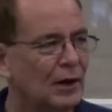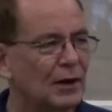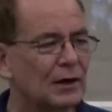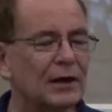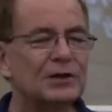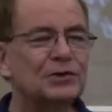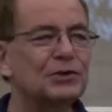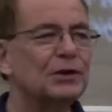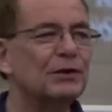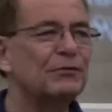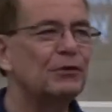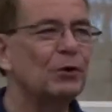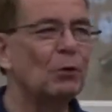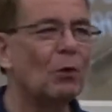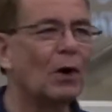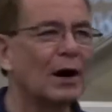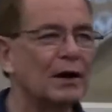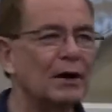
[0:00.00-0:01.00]
Listen, if you
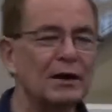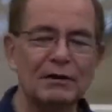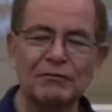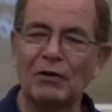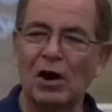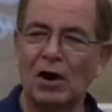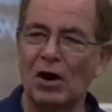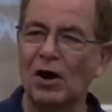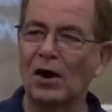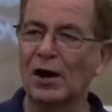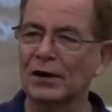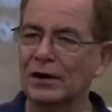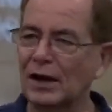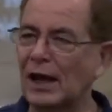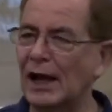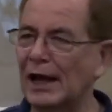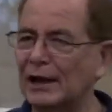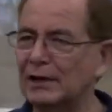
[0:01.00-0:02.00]
want to live a hard
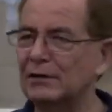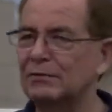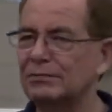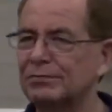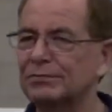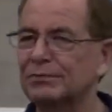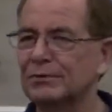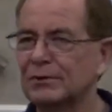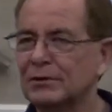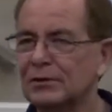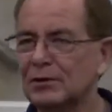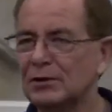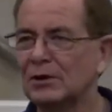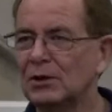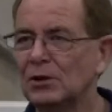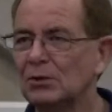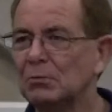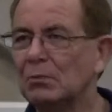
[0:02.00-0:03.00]
life,
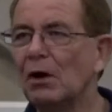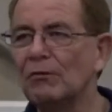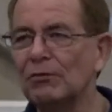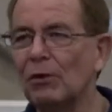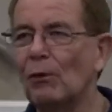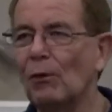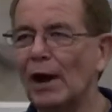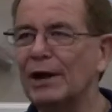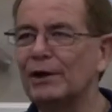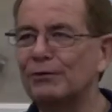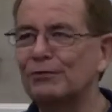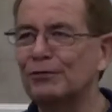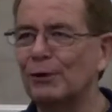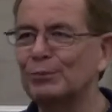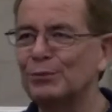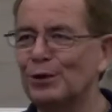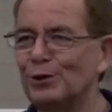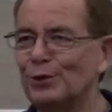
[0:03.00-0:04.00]
move away
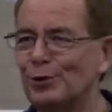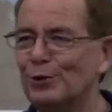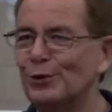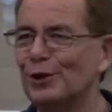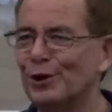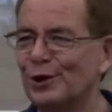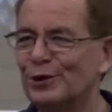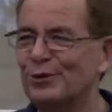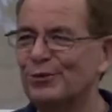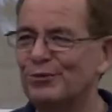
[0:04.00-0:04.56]
from the Lord